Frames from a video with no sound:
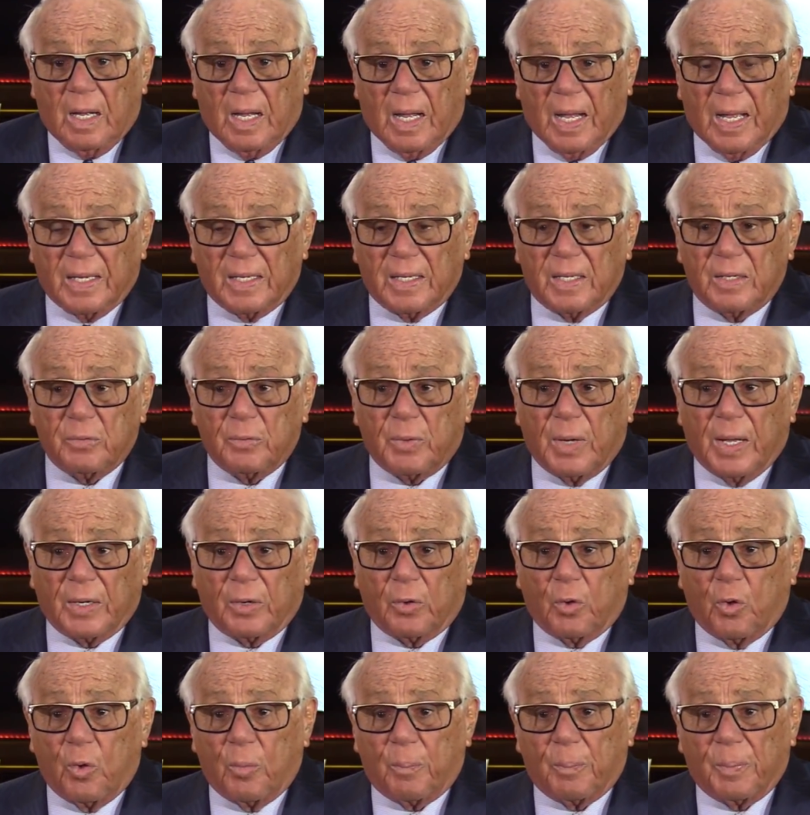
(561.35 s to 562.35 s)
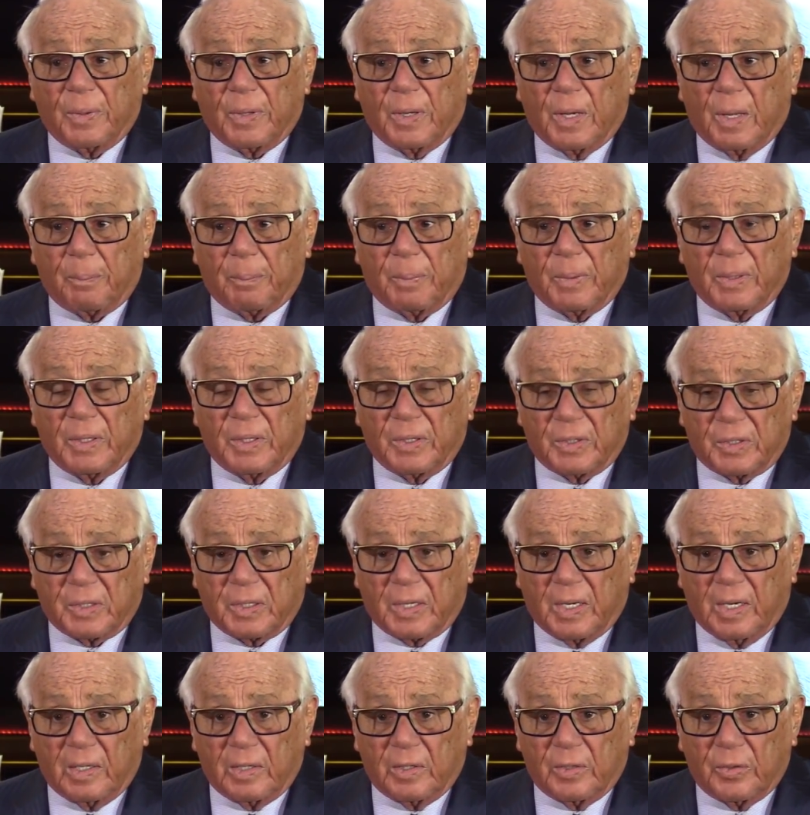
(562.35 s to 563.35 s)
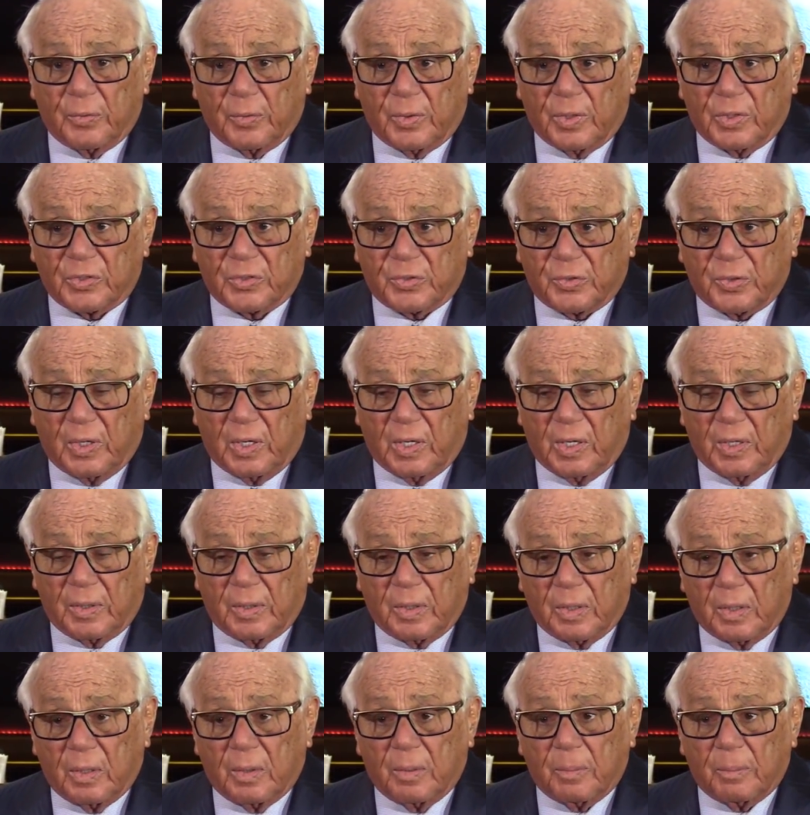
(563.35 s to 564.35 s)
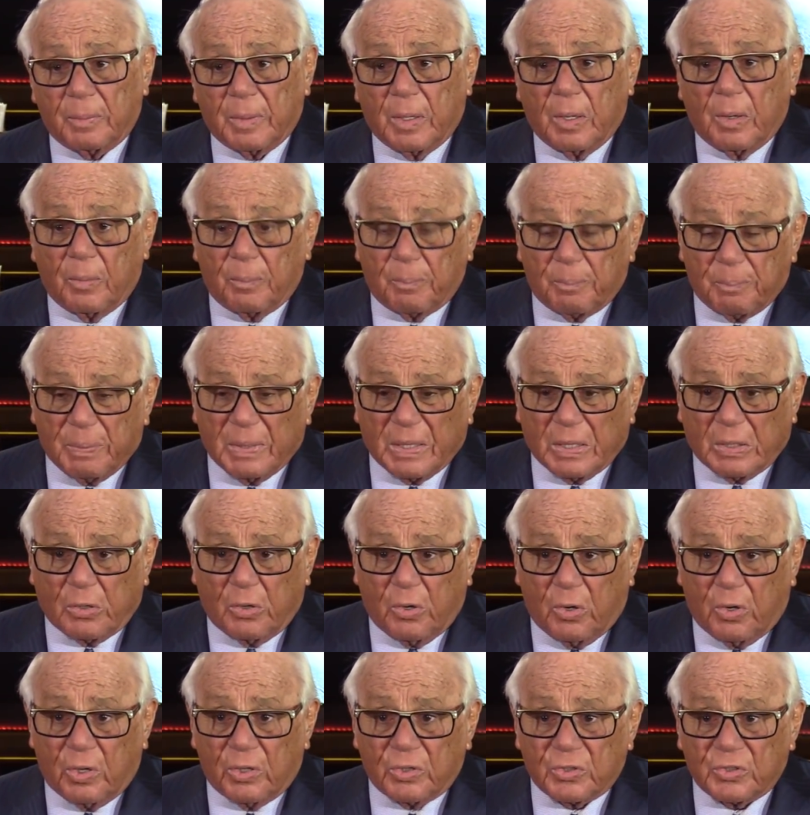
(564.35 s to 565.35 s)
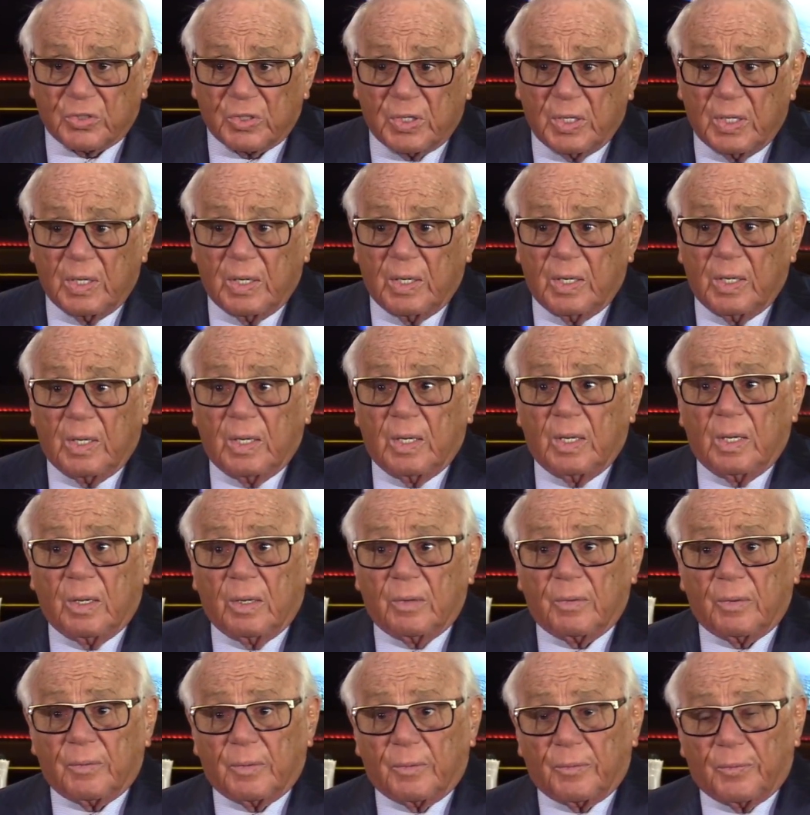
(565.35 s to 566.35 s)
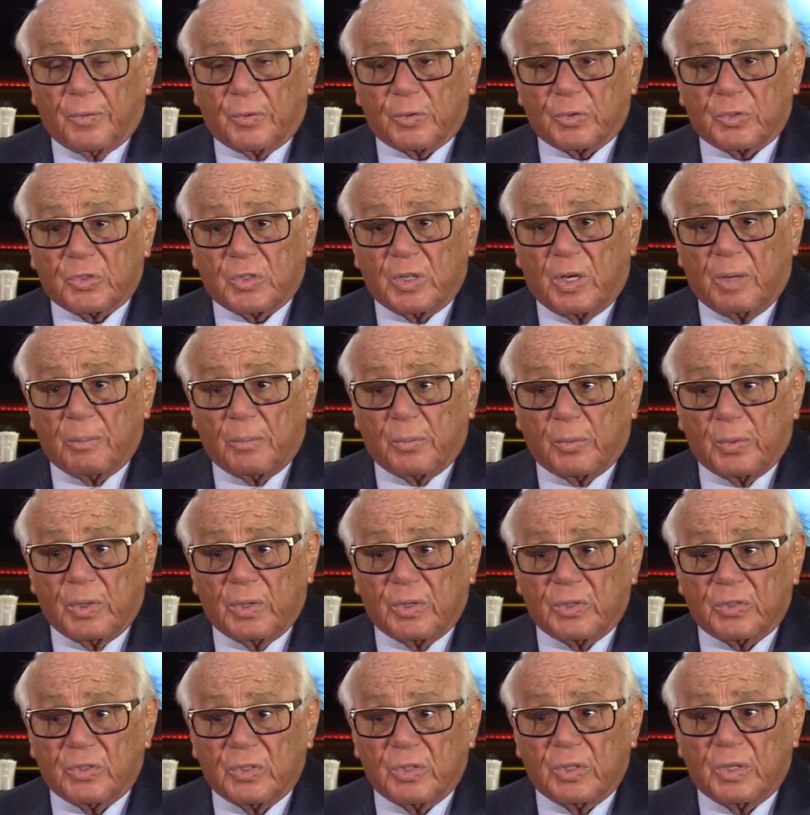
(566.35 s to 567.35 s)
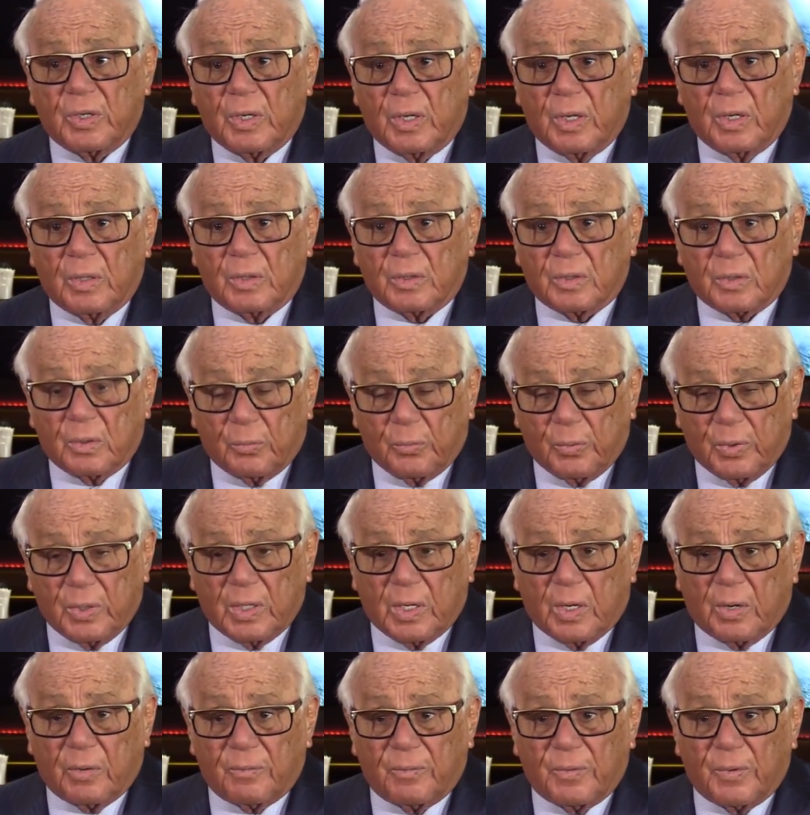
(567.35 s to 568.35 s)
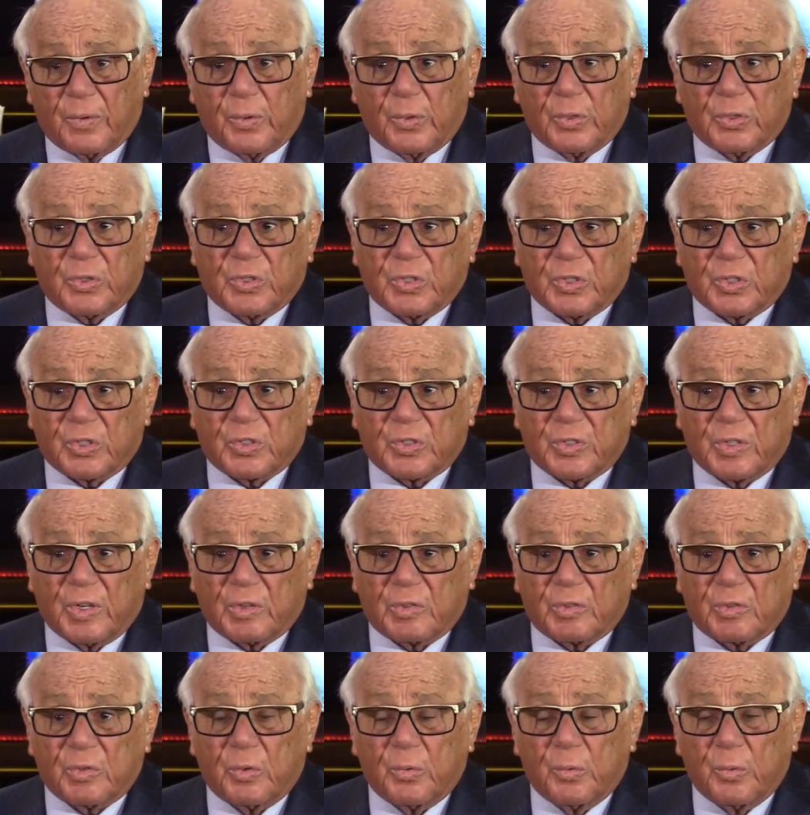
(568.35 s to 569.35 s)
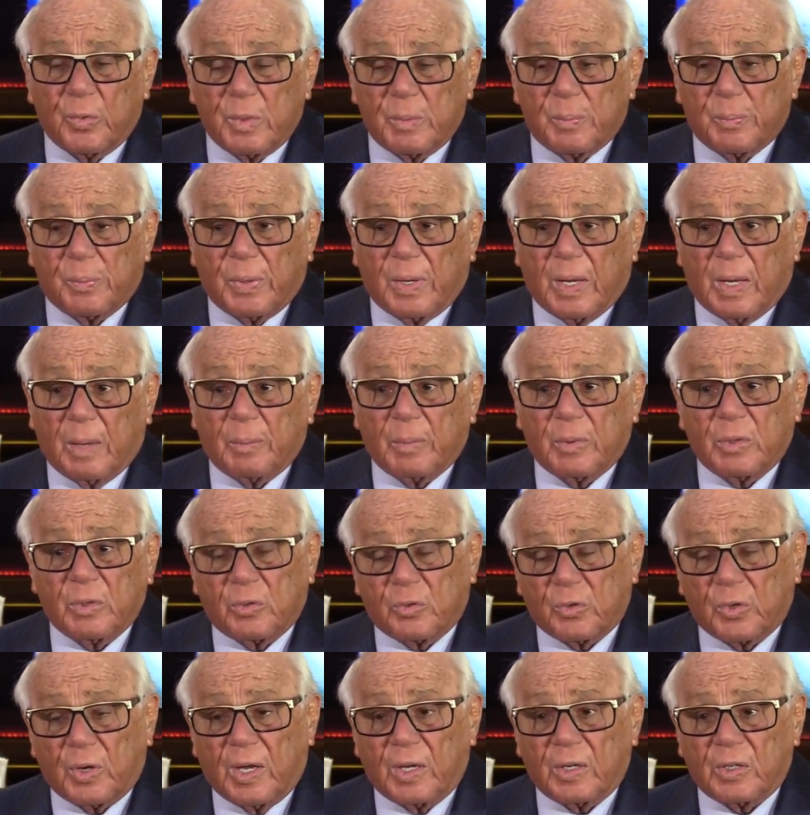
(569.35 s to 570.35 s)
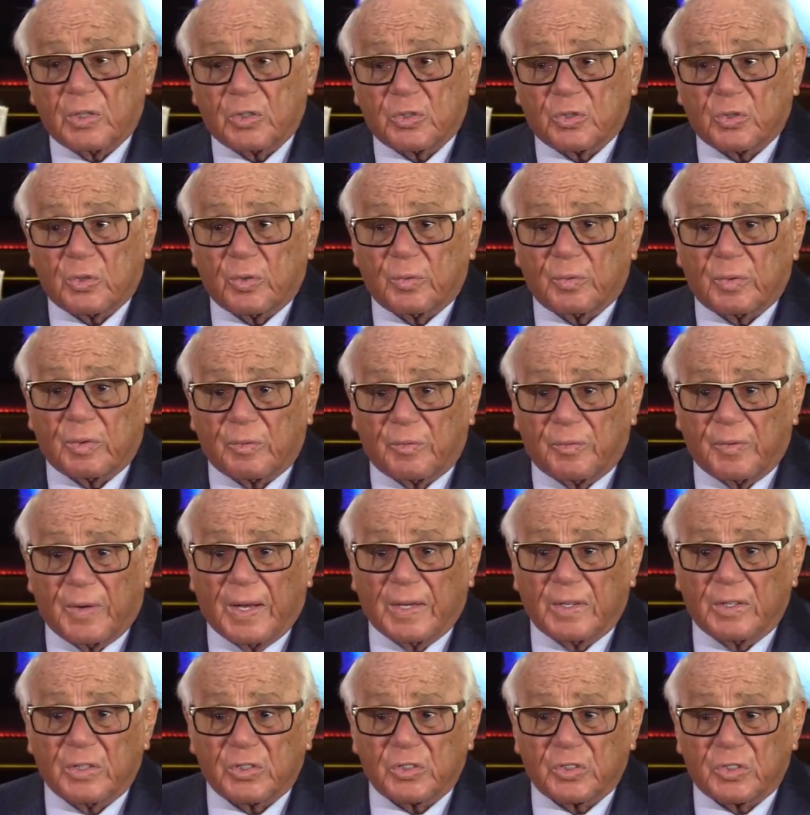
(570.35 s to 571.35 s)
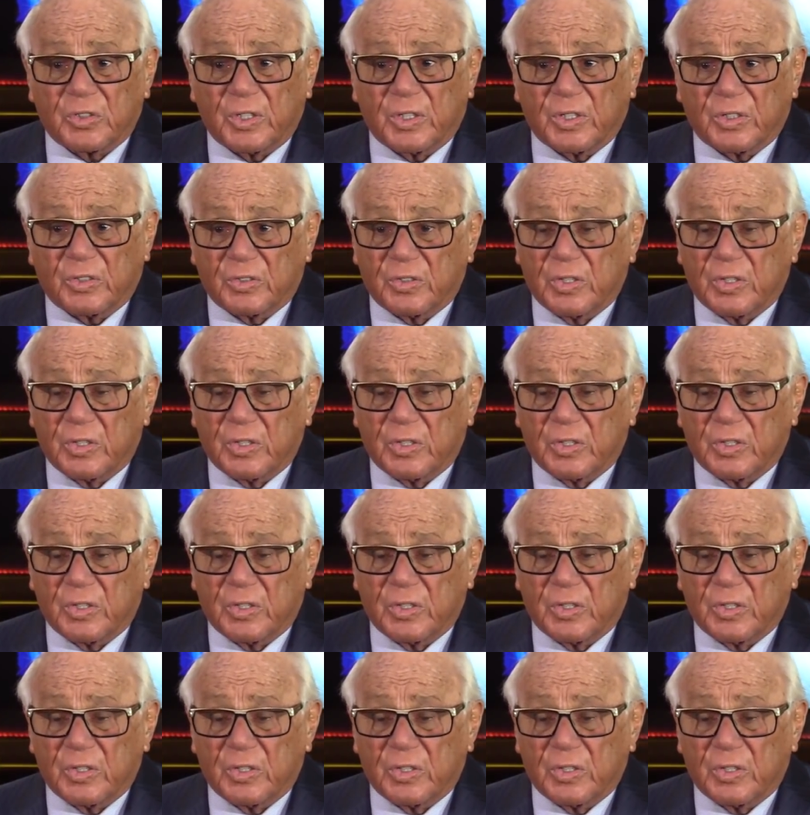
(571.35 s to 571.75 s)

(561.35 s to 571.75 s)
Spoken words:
I didn't want to open up an Italian restaurant because for some reason, we are very successful. We probably try to serve the finest steaks.